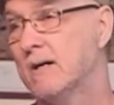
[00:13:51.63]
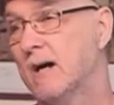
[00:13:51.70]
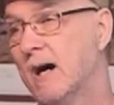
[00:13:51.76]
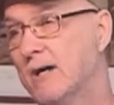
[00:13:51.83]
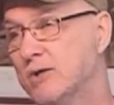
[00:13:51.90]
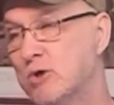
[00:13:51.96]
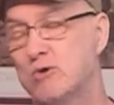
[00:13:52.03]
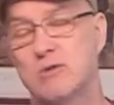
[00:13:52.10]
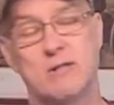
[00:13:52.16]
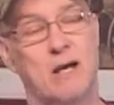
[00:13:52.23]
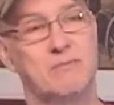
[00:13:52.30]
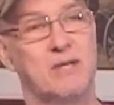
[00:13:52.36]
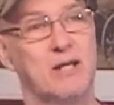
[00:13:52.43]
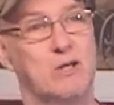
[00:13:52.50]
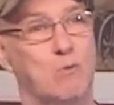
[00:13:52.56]
Usually
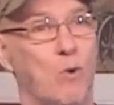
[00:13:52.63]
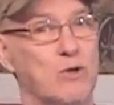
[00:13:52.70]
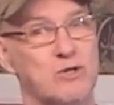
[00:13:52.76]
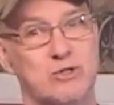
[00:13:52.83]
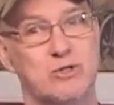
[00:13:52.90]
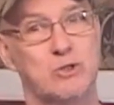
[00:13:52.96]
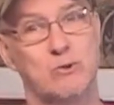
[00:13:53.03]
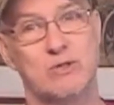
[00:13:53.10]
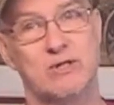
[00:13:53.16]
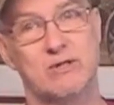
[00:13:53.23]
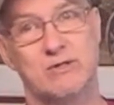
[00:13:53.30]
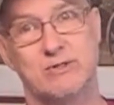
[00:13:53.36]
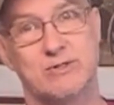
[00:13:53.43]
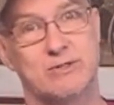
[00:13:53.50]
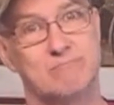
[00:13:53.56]
I'm getting 1 or 2
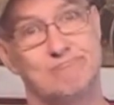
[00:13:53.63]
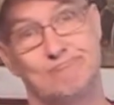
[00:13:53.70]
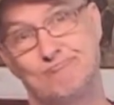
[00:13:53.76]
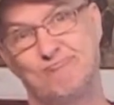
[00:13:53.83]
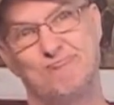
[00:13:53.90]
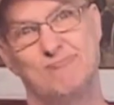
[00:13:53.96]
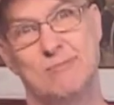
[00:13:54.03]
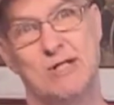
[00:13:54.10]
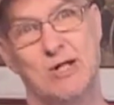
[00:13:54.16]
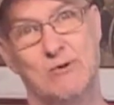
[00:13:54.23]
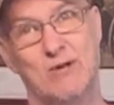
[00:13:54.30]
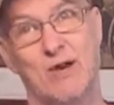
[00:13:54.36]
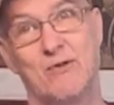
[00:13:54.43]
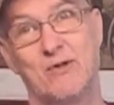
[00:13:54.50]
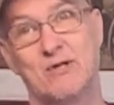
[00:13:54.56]
kills.
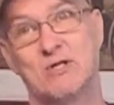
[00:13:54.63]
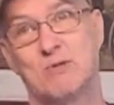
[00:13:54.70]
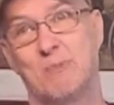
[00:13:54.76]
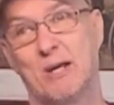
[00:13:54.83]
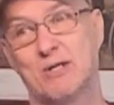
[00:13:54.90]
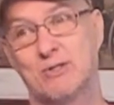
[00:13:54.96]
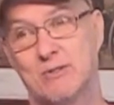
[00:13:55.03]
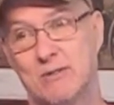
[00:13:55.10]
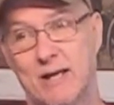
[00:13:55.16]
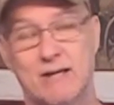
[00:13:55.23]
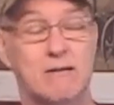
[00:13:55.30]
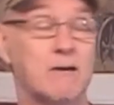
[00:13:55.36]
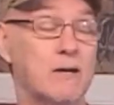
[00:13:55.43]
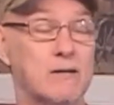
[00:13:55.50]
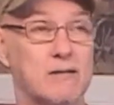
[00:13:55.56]
Nothing special.
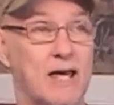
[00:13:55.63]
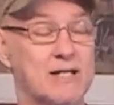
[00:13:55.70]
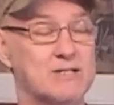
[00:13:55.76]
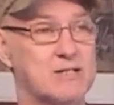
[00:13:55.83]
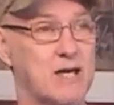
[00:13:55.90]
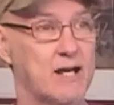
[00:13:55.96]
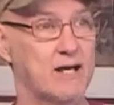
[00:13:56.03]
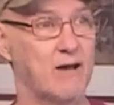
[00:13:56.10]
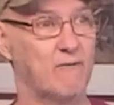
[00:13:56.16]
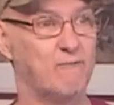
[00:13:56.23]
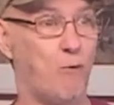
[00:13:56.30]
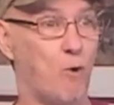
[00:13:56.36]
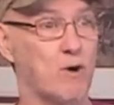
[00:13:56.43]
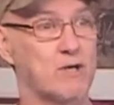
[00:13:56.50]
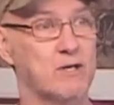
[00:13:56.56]
Like last night I got 4